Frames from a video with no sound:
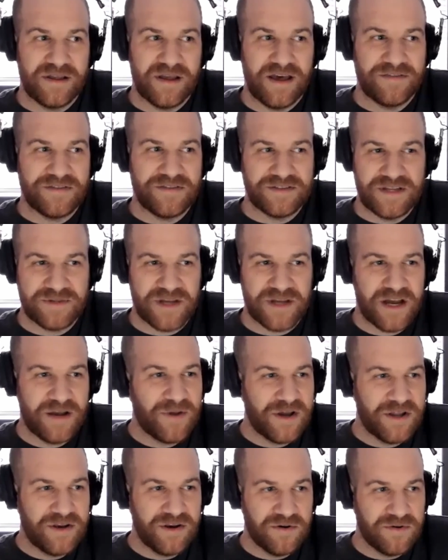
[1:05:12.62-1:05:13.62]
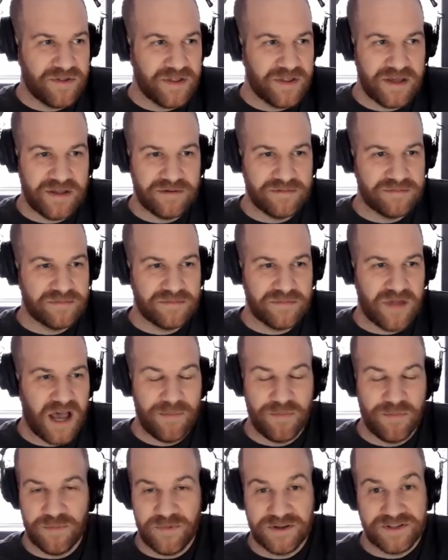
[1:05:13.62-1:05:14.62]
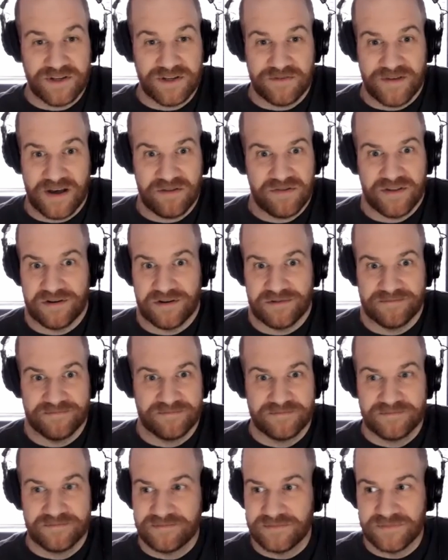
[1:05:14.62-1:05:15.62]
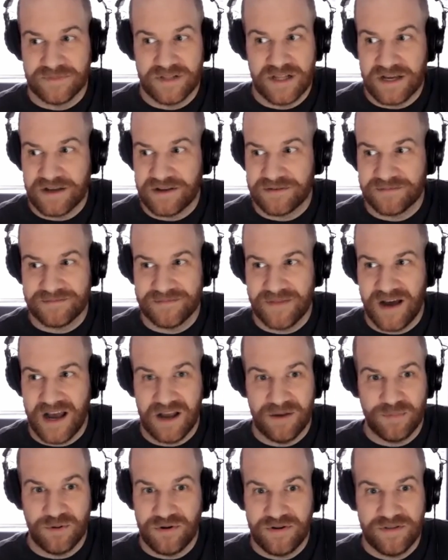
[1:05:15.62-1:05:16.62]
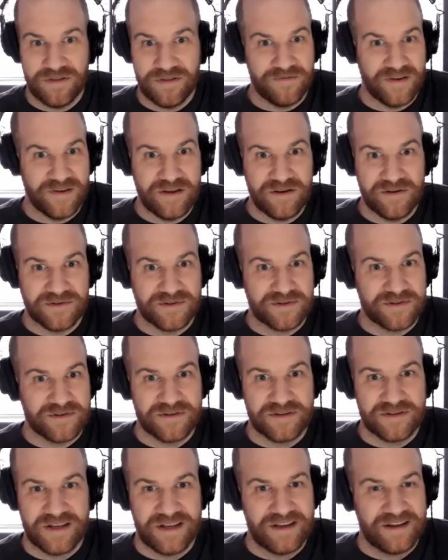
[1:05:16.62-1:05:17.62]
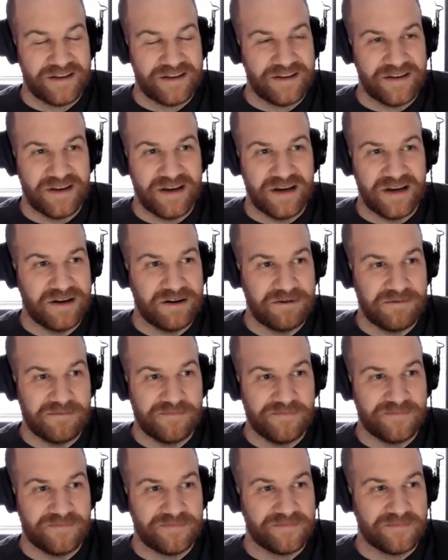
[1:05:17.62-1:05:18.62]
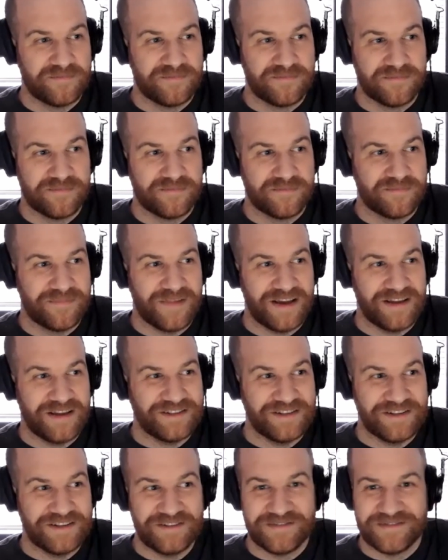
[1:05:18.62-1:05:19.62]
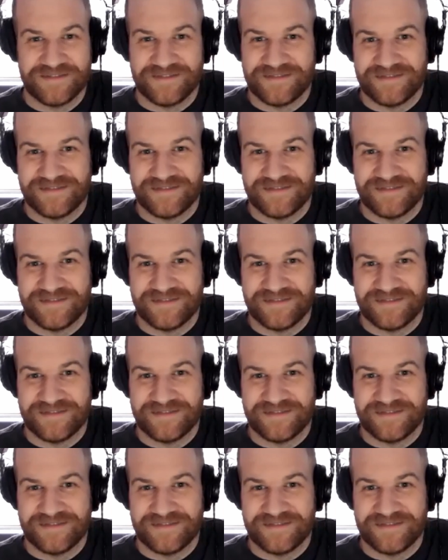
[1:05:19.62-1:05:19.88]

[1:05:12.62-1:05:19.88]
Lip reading: at the same time, I know that I put myself out there. Like, I uploaded the videos. I did,